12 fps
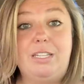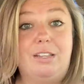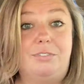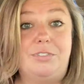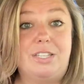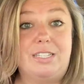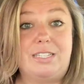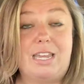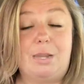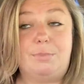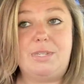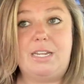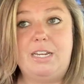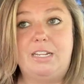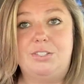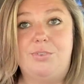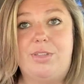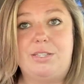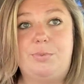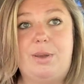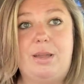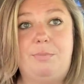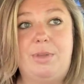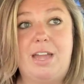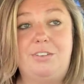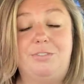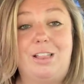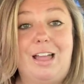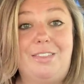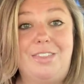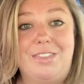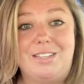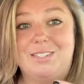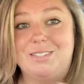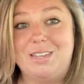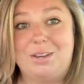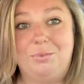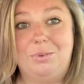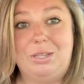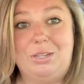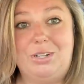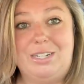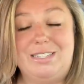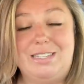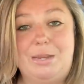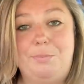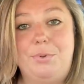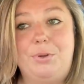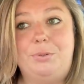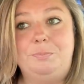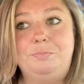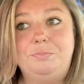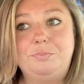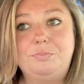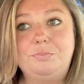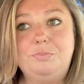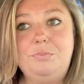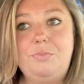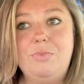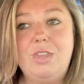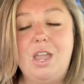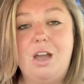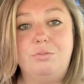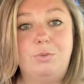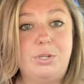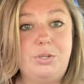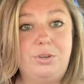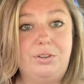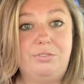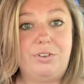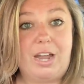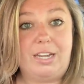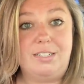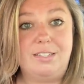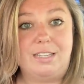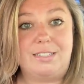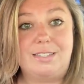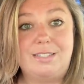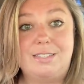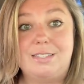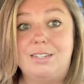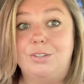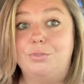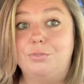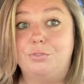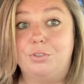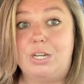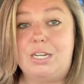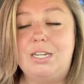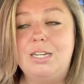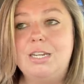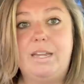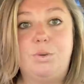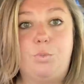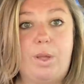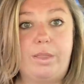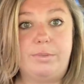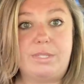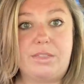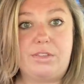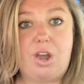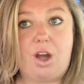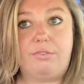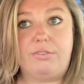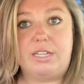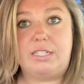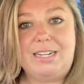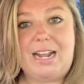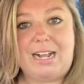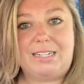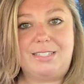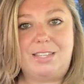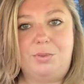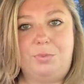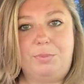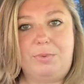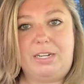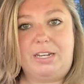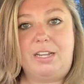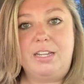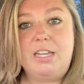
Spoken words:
loved this campsite, and so that's why I'm kind of glad that this is like a really good example of what you can find that's still free. And while I was at the office, I did ask the woman